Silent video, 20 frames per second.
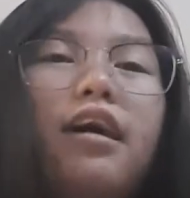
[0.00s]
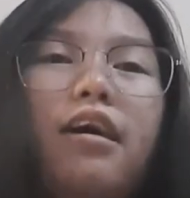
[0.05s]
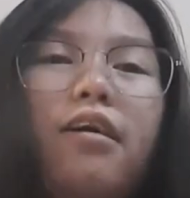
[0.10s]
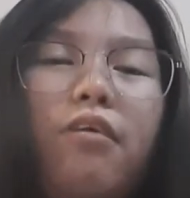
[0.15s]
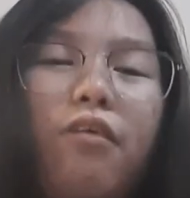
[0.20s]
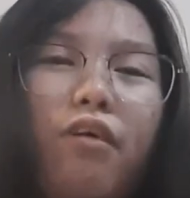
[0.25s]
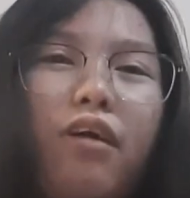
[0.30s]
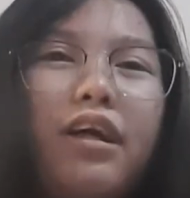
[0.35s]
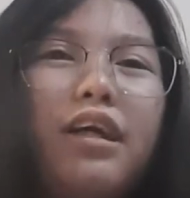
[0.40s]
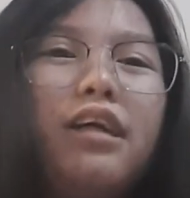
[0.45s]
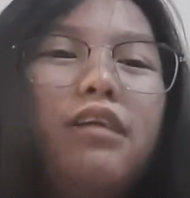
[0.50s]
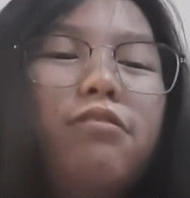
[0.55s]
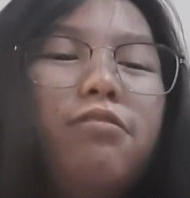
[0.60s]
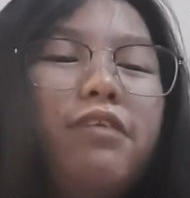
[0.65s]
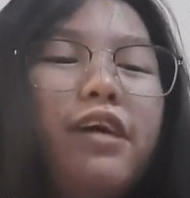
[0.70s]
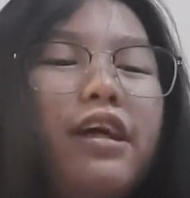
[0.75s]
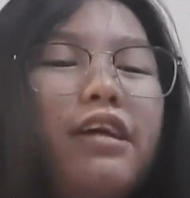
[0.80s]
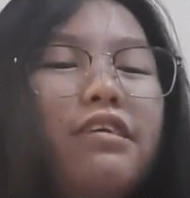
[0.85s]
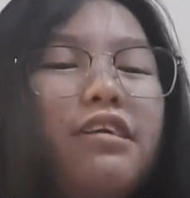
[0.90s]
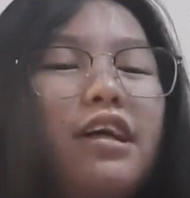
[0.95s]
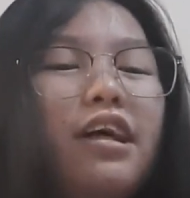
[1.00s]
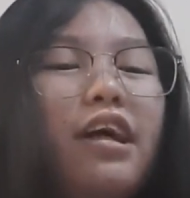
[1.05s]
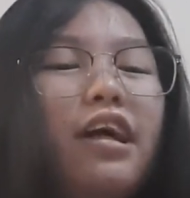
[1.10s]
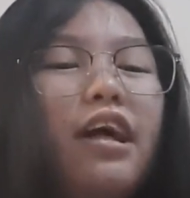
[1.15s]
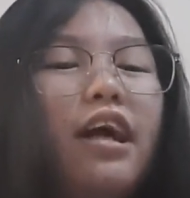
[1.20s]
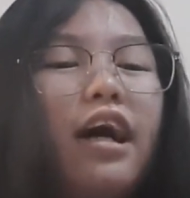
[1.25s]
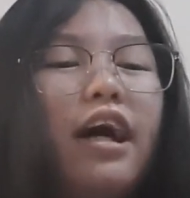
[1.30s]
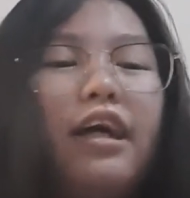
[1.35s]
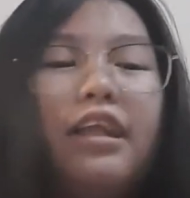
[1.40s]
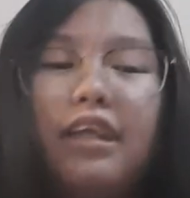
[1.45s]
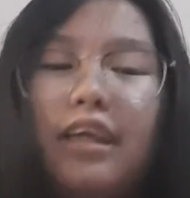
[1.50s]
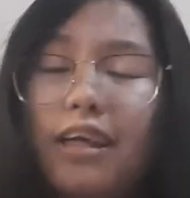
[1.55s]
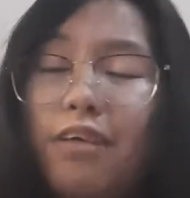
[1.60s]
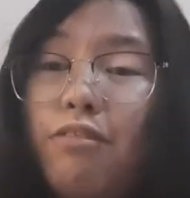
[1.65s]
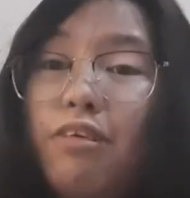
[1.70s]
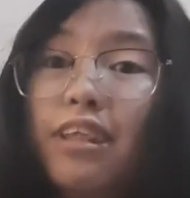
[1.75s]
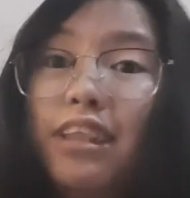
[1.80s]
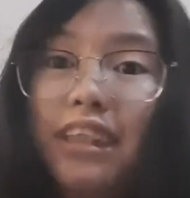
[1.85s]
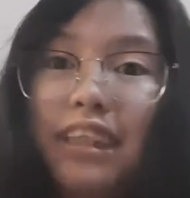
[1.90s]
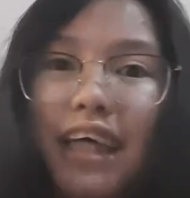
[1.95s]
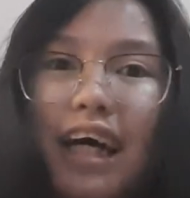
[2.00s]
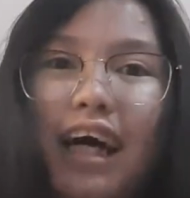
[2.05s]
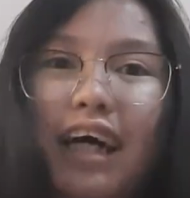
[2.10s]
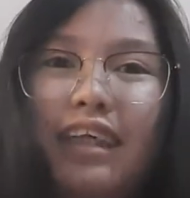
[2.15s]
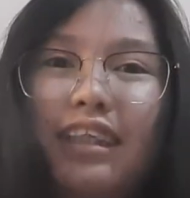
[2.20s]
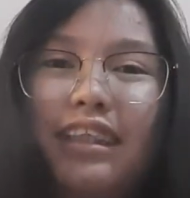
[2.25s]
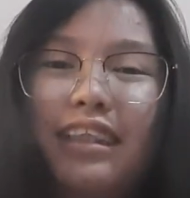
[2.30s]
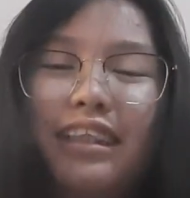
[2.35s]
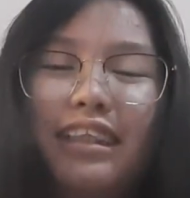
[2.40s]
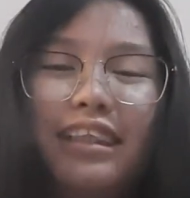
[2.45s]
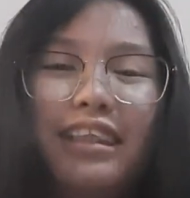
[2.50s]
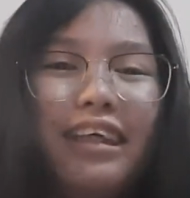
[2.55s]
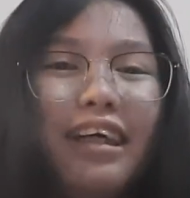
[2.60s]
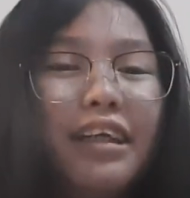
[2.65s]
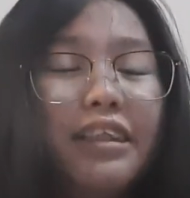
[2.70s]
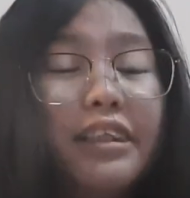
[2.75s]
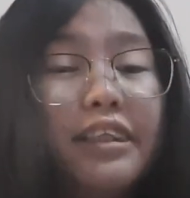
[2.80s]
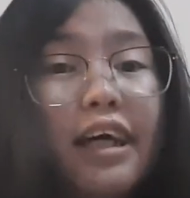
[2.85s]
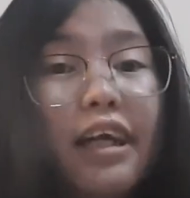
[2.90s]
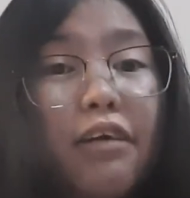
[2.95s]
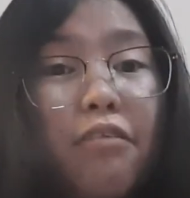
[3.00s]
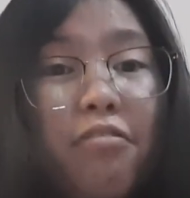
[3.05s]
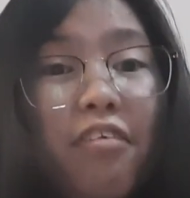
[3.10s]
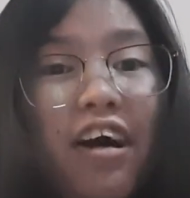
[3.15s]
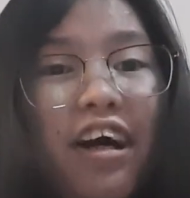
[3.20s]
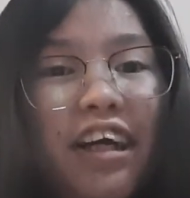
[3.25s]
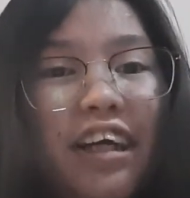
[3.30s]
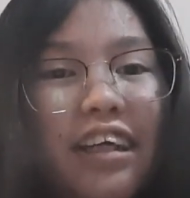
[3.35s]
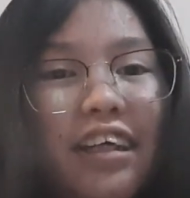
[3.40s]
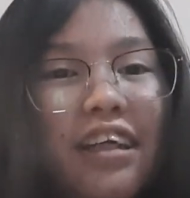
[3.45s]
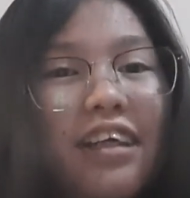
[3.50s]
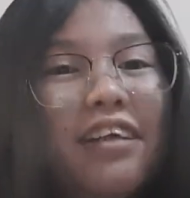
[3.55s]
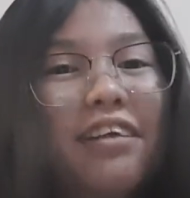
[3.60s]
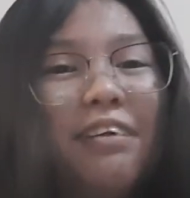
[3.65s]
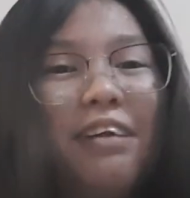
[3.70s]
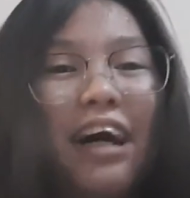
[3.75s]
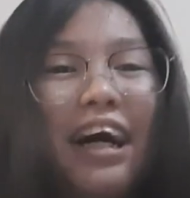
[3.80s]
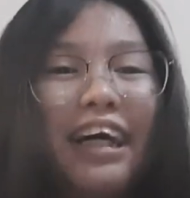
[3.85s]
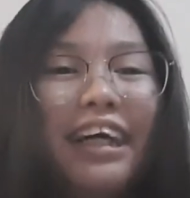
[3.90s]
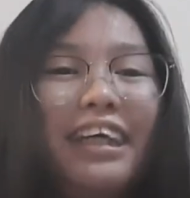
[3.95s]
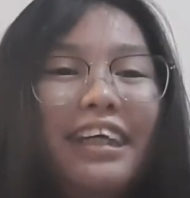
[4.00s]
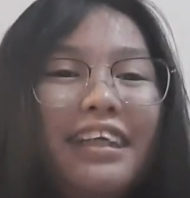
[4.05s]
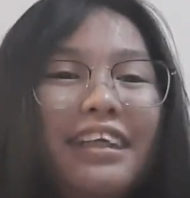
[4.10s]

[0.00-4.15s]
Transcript: organ failure, and even death. Terrifying, right?